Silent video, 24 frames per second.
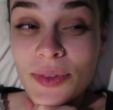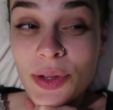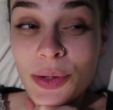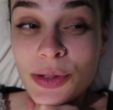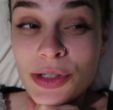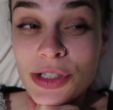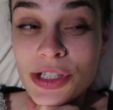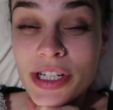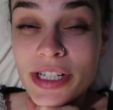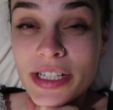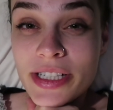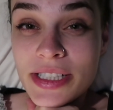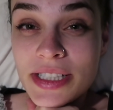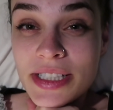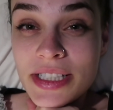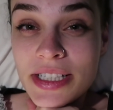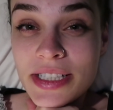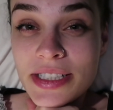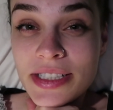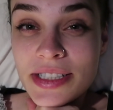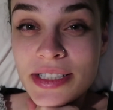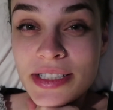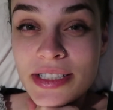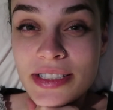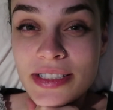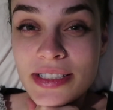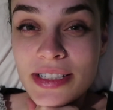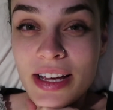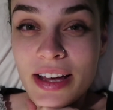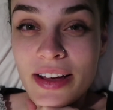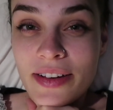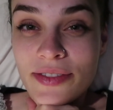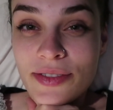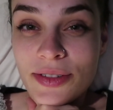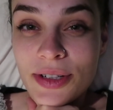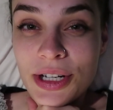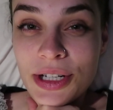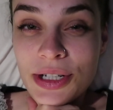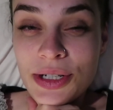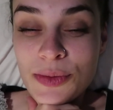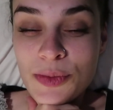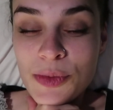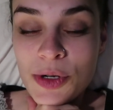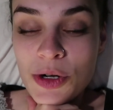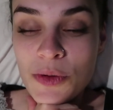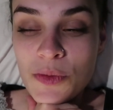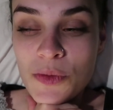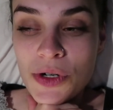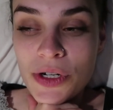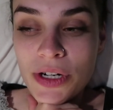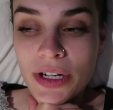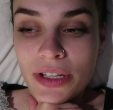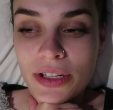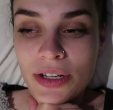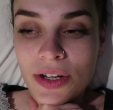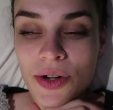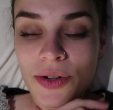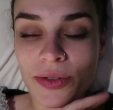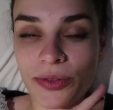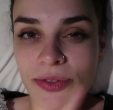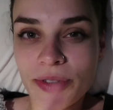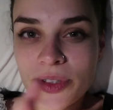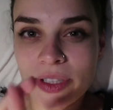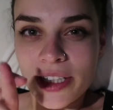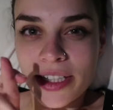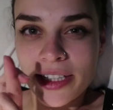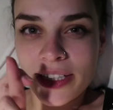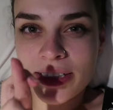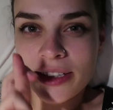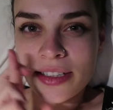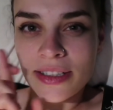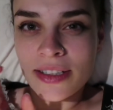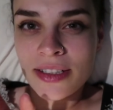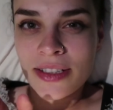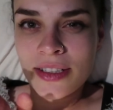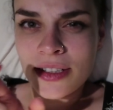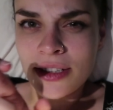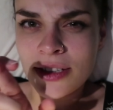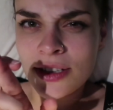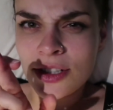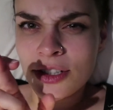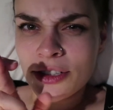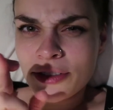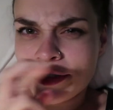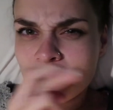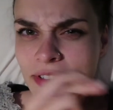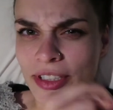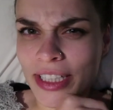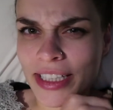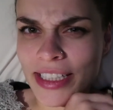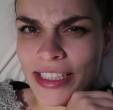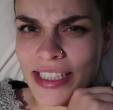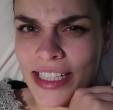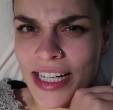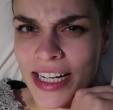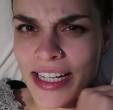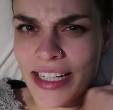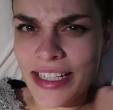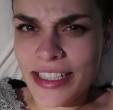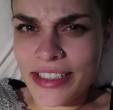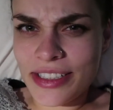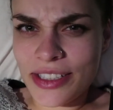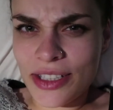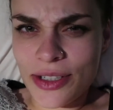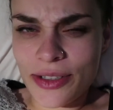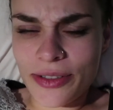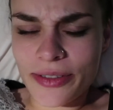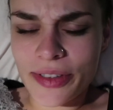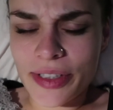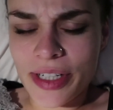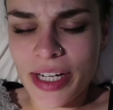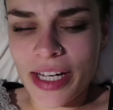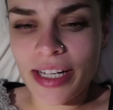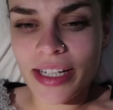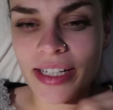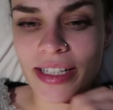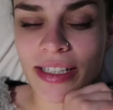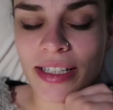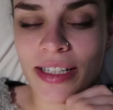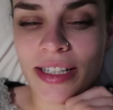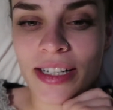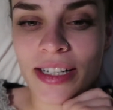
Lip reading: Which kind of sucks to have rain tomorrow morning. Hopefully it dies overnight.